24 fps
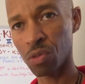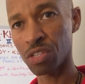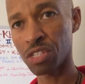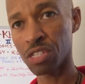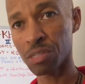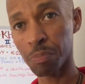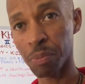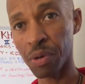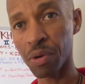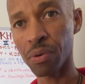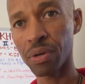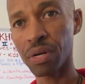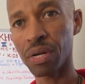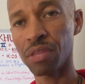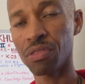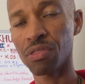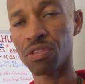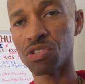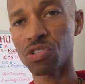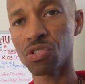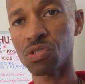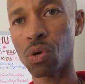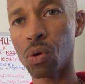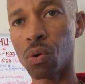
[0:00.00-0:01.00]
spirit and
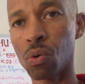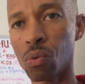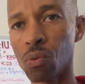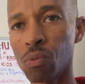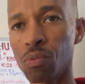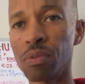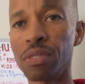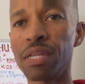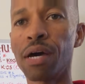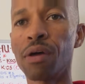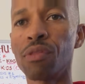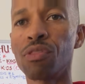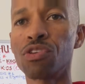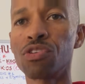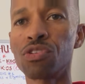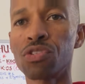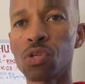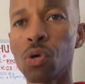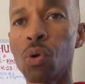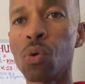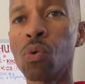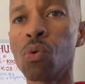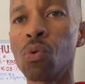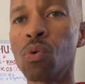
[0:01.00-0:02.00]
the soul. Now the
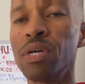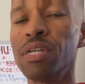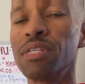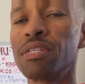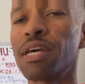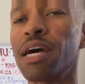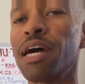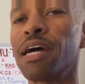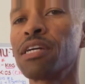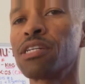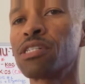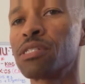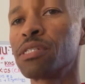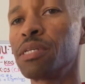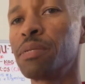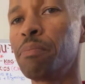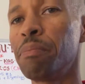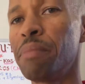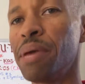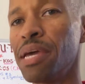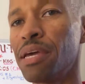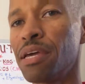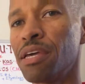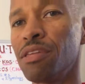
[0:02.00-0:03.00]
soul is actually
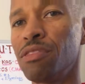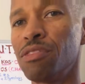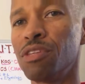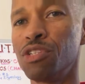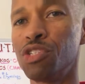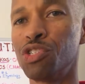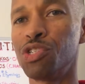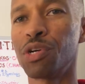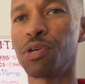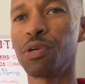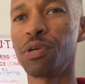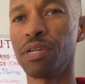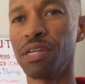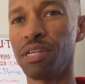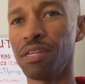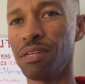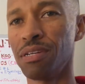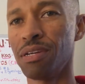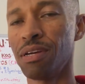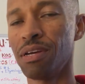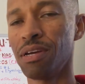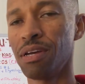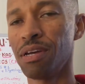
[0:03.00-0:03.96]
making the journey.